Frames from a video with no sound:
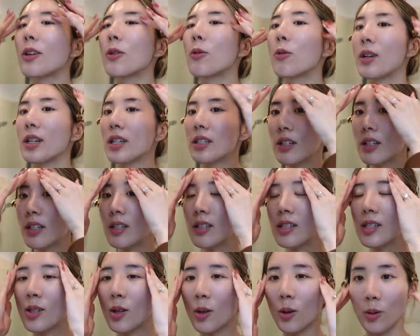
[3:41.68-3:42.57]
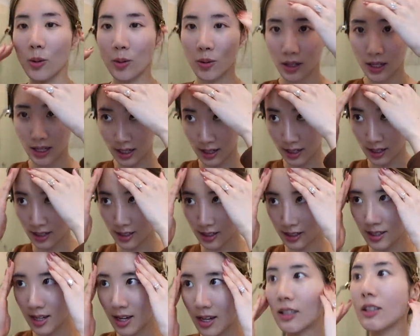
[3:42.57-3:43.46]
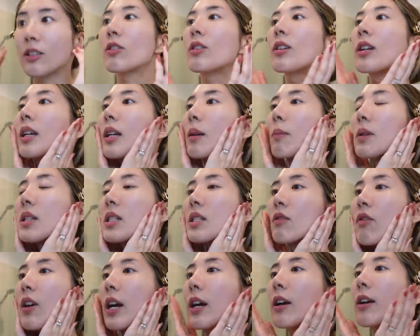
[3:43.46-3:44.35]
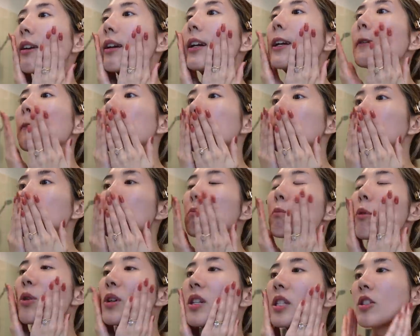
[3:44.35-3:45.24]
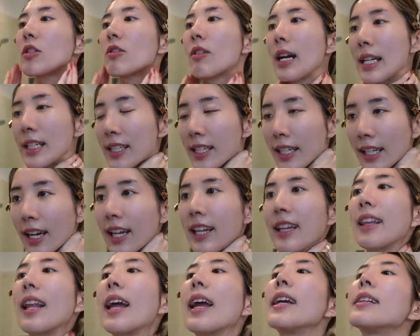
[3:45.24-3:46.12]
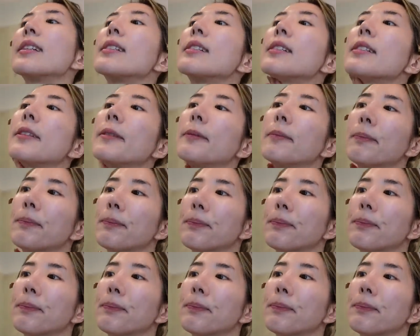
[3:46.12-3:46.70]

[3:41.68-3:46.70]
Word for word: the winter, so snail cream is very moisturizing and nice.